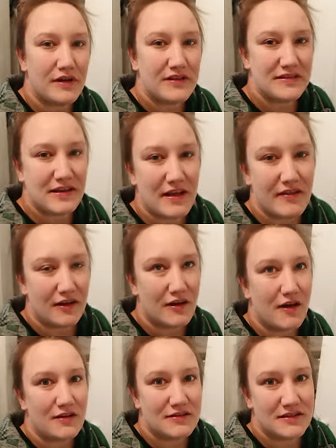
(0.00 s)
today, the
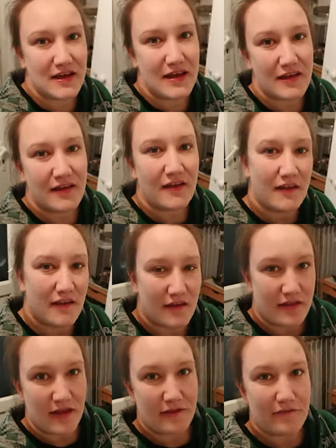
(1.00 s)
last day,
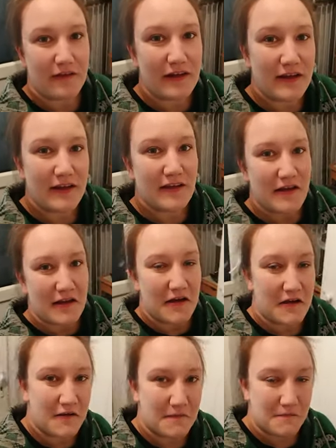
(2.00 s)
thankfully.
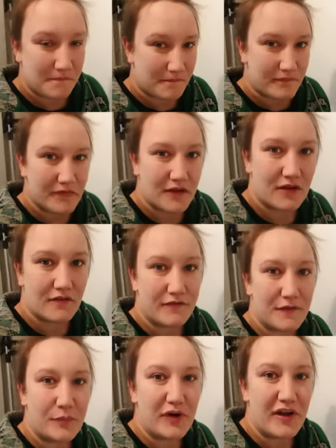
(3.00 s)
Um,
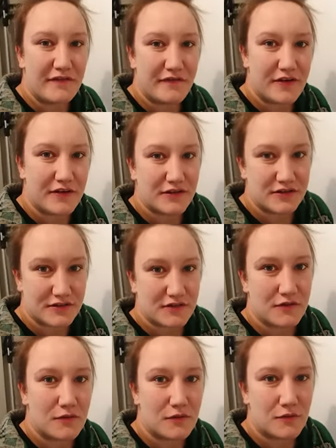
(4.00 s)
for breakfast,
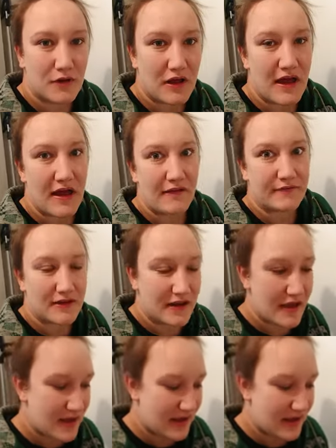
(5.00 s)
all I have today